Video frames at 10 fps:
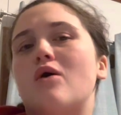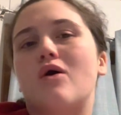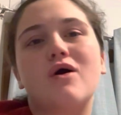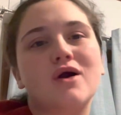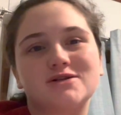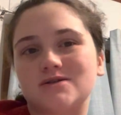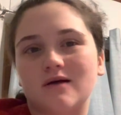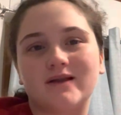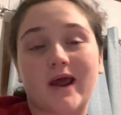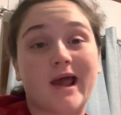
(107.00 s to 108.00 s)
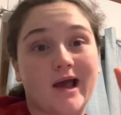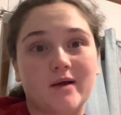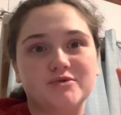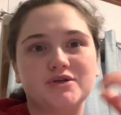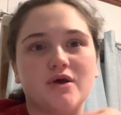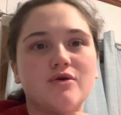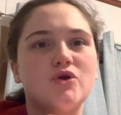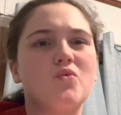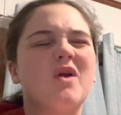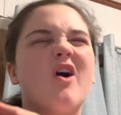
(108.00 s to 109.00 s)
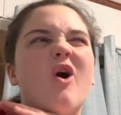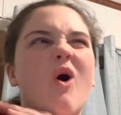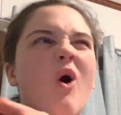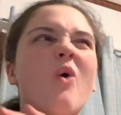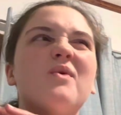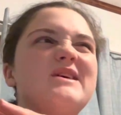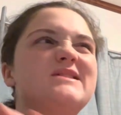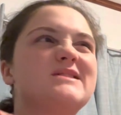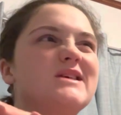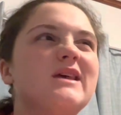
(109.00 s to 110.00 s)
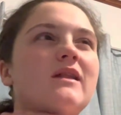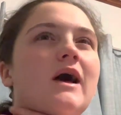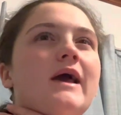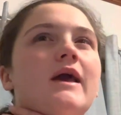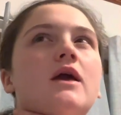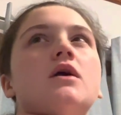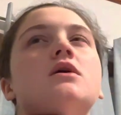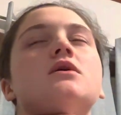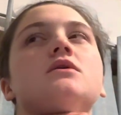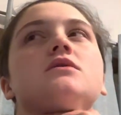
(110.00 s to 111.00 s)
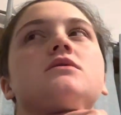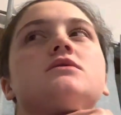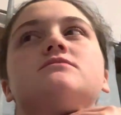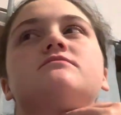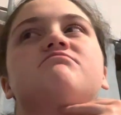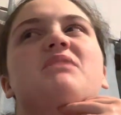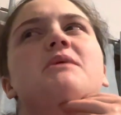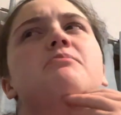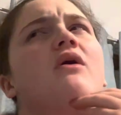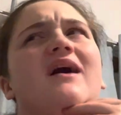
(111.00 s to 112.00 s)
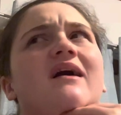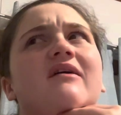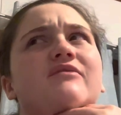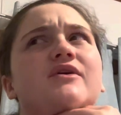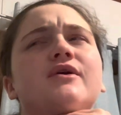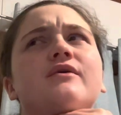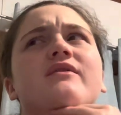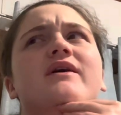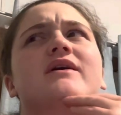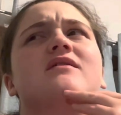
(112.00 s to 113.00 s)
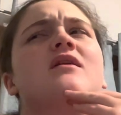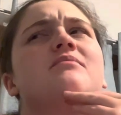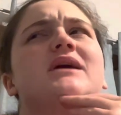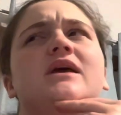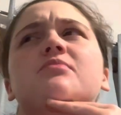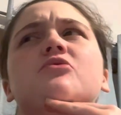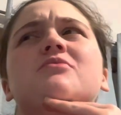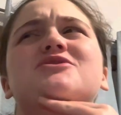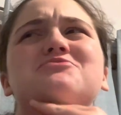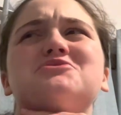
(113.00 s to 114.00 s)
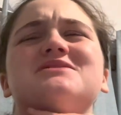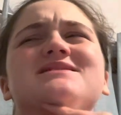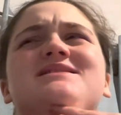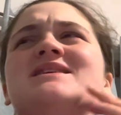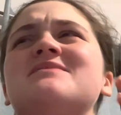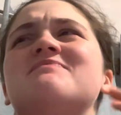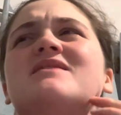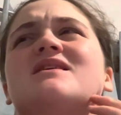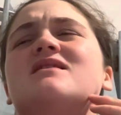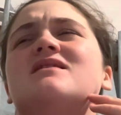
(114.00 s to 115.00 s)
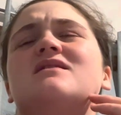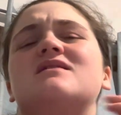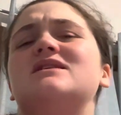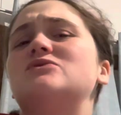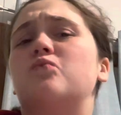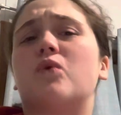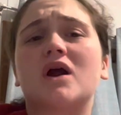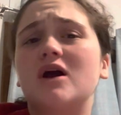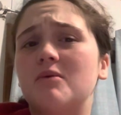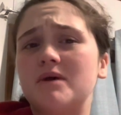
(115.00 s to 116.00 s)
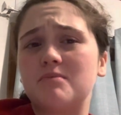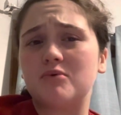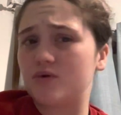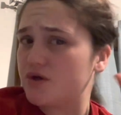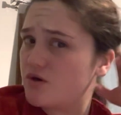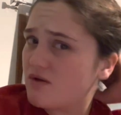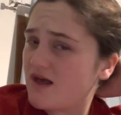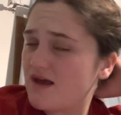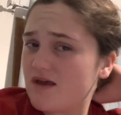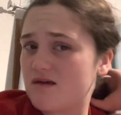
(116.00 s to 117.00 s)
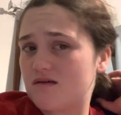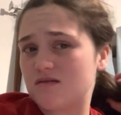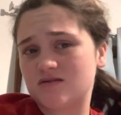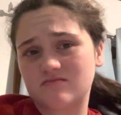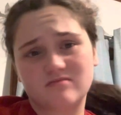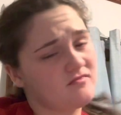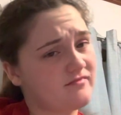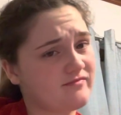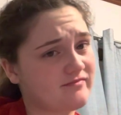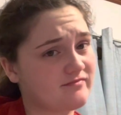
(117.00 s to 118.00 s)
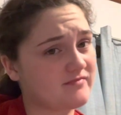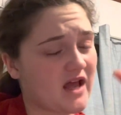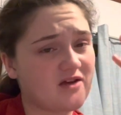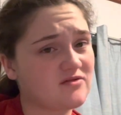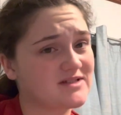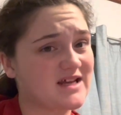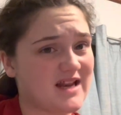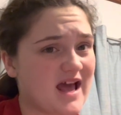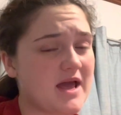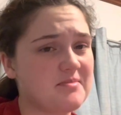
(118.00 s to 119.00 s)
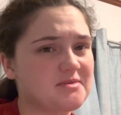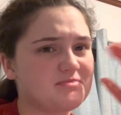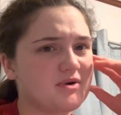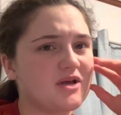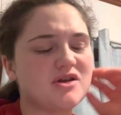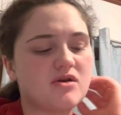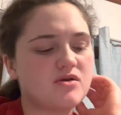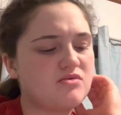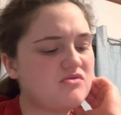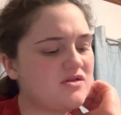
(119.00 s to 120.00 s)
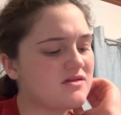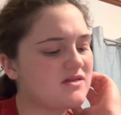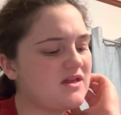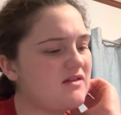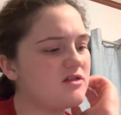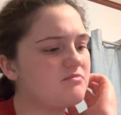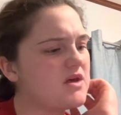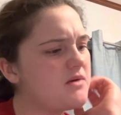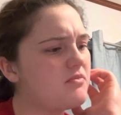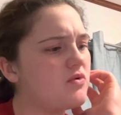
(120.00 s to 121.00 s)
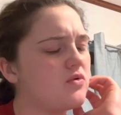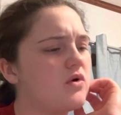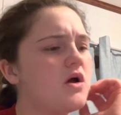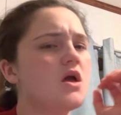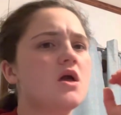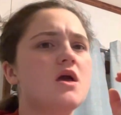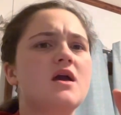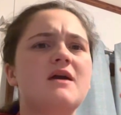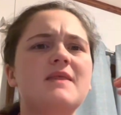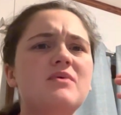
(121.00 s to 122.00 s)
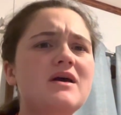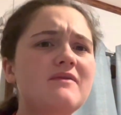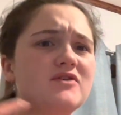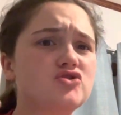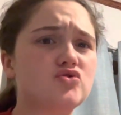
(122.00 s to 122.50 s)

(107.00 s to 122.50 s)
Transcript: hard solid abs, you know, you would always see like people have, you know, like not people, but you just see these workout people, you know, like I ain't gonna say names, but you know, you just see these people and they would have these